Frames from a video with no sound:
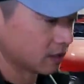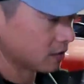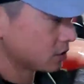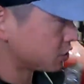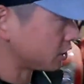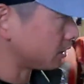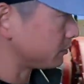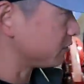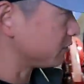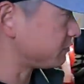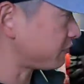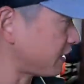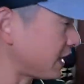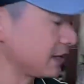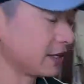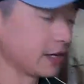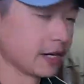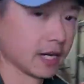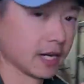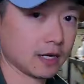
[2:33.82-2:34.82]
trouble
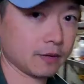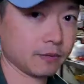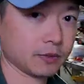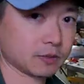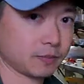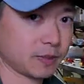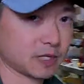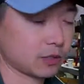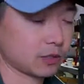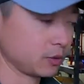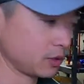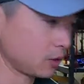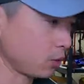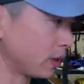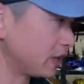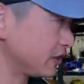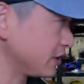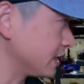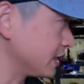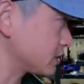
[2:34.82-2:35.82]
firing up, especially when the
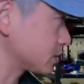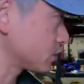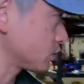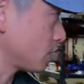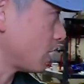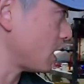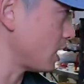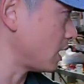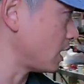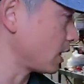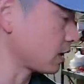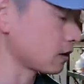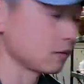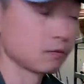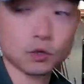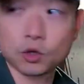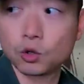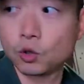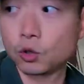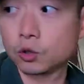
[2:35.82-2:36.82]
weather gets
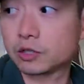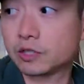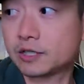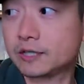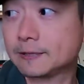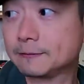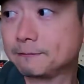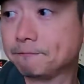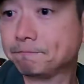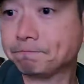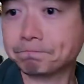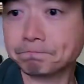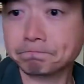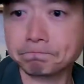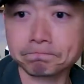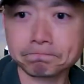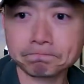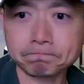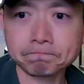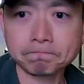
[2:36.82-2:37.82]
cooler.
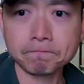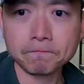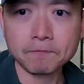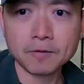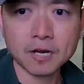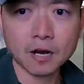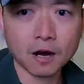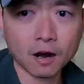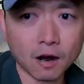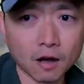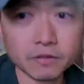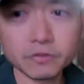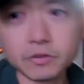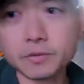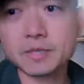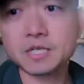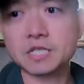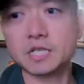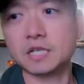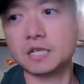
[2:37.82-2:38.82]
All of the
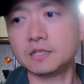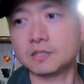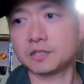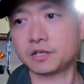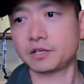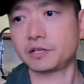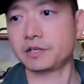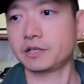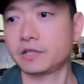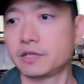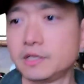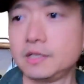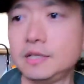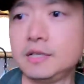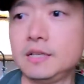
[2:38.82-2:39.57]
machines here